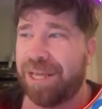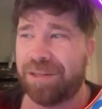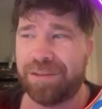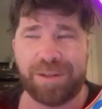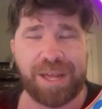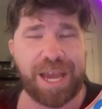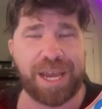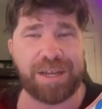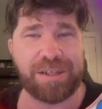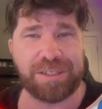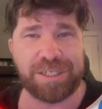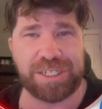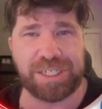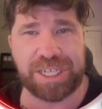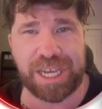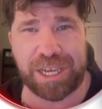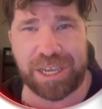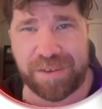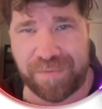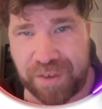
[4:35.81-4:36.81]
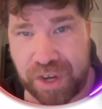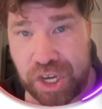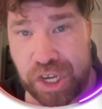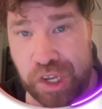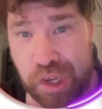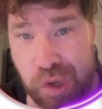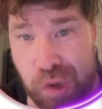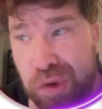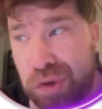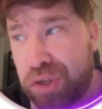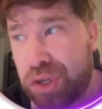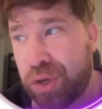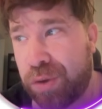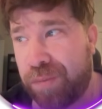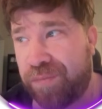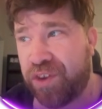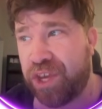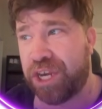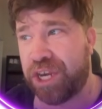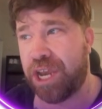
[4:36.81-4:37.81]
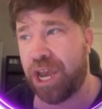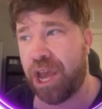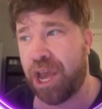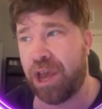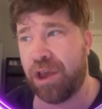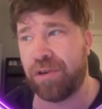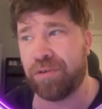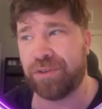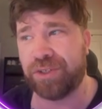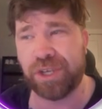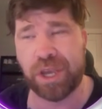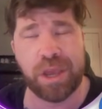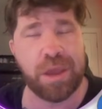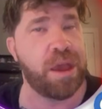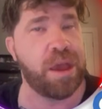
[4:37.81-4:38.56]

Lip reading: like let's say even YouTube videos,